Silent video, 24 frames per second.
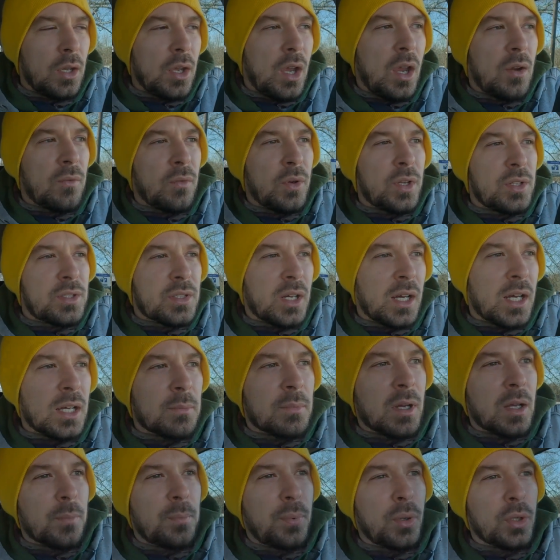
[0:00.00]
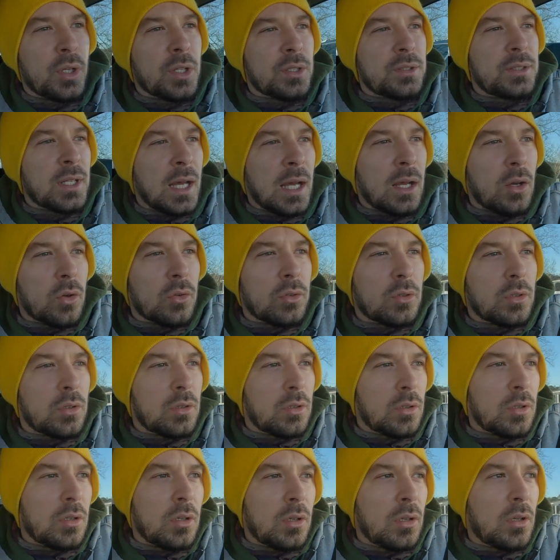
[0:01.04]
every time I put it
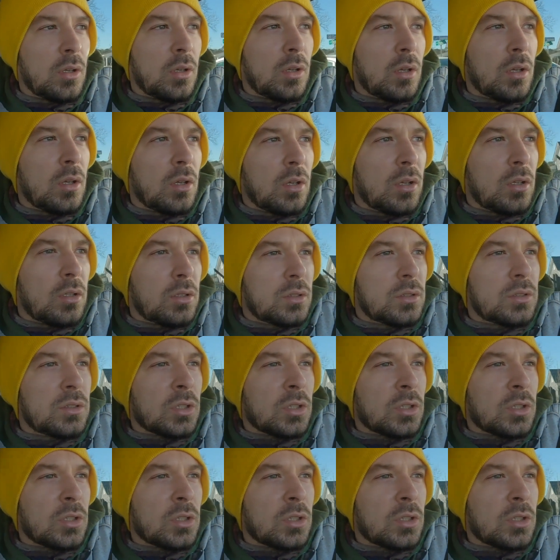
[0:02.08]
down.